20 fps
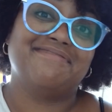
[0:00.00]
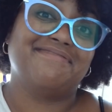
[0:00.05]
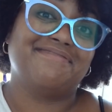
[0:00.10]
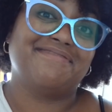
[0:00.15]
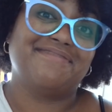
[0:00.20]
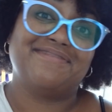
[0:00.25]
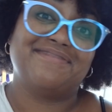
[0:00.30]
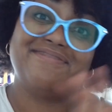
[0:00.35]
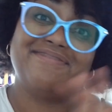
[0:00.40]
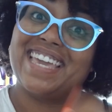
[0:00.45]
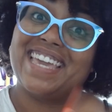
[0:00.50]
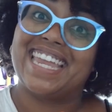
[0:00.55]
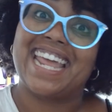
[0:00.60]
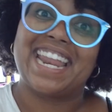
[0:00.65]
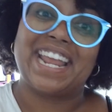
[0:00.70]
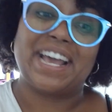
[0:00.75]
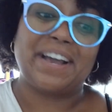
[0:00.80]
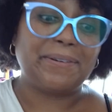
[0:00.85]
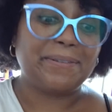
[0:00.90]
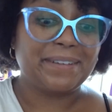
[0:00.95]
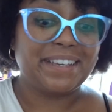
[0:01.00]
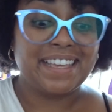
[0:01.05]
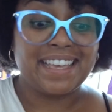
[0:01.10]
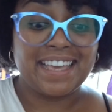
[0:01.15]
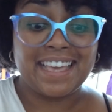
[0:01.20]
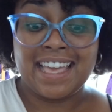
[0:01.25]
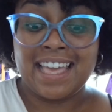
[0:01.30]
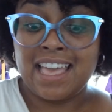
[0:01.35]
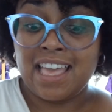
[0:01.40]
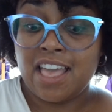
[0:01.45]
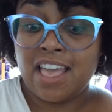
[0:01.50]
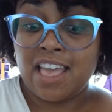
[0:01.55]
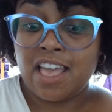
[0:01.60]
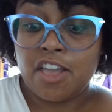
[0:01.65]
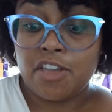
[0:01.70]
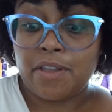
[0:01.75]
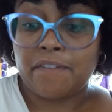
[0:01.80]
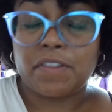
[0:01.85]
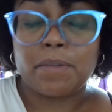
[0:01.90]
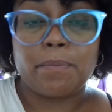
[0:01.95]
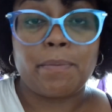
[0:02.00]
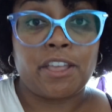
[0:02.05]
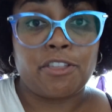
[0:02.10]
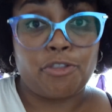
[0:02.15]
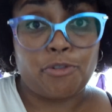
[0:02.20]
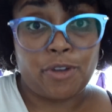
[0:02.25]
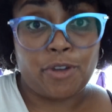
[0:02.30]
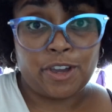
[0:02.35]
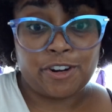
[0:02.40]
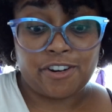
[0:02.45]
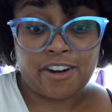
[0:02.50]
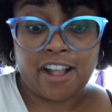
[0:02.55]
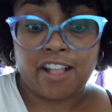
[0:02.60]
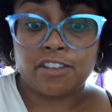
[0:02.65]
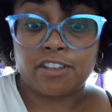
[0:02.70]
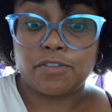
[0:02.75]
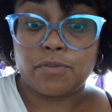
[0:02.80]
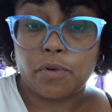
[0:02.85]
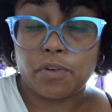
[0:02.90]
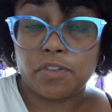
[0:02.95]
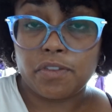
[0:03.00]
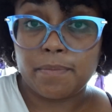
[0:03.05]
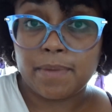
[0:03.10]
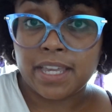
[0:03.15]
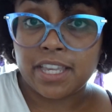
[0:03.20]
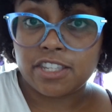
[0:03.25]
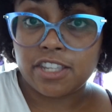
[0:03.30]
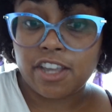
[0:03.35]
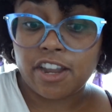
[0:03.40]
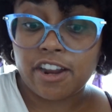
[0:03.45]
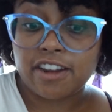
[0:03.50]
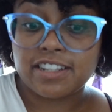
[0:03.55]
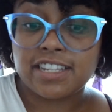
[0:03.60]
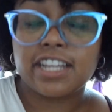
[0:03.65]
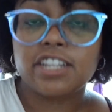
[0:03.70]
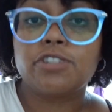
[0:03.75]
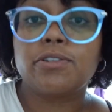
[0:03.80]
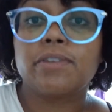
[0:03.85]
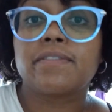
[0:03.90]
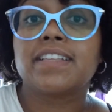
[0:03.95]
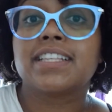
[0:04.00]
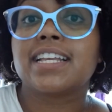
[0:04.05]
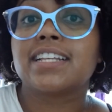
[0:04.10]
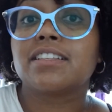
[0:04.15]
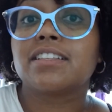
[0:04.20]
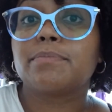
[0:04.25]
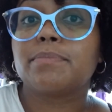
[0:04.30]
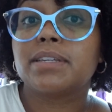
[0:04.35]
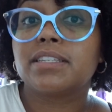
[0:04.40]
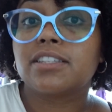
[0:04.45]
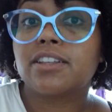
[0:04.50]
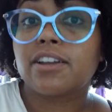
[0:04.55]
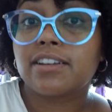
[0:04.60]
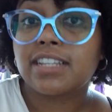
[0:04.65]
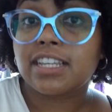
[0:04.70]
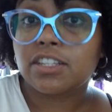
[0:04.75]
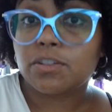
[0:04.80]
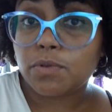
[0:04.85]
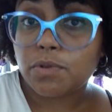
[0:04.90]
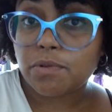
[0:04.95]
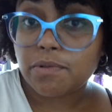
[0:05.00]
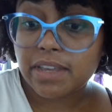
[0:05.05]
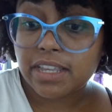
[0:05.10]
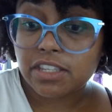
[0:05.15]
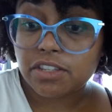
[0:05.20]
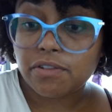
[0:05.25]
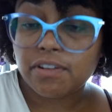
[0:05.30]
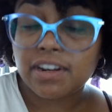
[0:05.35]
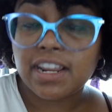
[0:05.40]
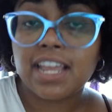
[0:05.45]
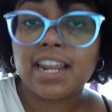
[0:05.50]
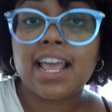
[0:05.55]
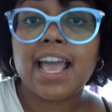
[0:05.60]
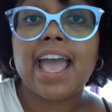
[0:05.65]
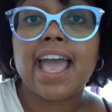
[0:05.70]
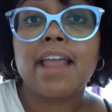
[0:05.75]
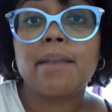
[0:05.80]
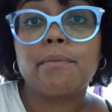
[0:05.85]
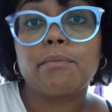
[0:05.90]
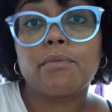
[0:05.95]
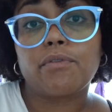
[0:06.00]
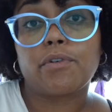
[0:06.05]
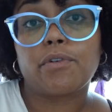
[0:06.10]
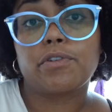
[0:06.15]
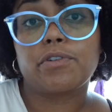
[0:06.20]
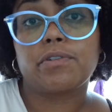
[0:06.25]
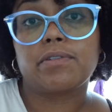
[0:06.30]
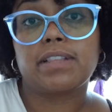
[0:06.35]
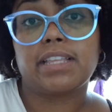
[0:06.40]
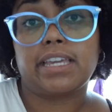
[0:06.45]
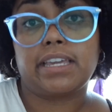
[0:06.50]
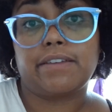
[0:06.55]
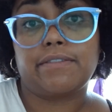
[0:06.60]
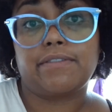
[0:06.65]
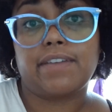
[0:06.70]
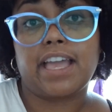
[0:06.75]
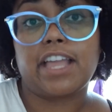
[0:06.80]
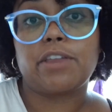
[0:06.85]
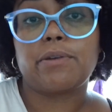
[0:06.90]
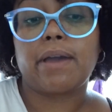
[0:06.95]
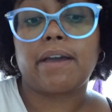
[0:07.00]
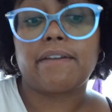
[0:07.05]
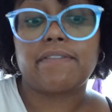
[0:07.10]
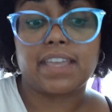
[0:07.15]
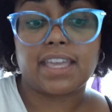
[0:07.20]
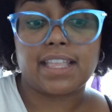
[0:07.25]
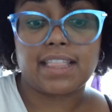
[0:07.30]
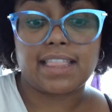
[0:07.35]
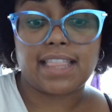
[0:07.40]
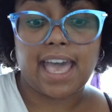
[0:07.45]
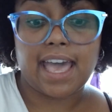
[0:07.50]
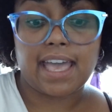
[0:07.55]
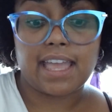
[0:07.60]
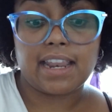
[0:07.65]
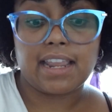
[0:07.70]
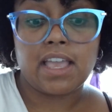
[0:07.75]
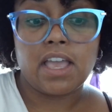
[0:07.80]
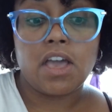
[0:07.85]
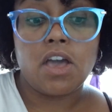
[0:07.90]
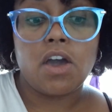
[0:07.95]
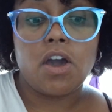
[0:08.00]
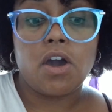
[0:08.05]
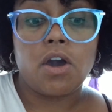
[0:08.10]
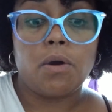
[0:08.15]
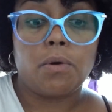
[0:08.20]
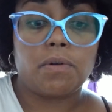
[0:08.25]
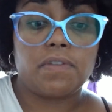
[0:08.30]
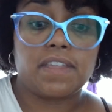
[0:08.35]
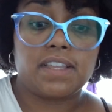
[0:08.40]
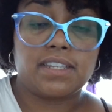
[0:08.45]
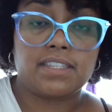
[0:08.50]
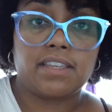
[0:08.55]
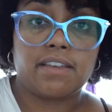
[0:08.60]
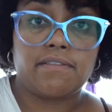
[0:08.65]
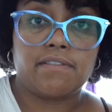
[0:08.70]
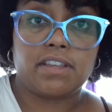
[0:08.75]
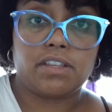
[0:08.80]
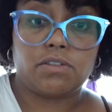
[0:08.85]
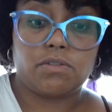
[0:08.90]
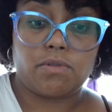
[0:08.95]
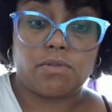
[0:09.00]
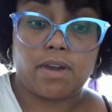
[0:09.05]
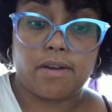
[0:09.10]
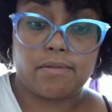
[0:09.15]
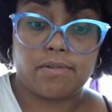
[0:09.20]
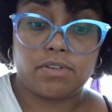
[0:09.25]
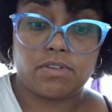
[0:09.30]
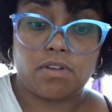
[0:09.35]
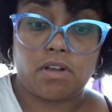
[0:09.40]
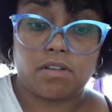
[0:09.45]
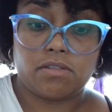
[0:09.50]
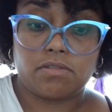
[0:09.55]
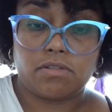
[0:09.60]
Figure that out. You have to pay $300 for the PCR test. You have to take the PCR test when you get to Grenada and before you leave. And you have to get that within 72 hours also.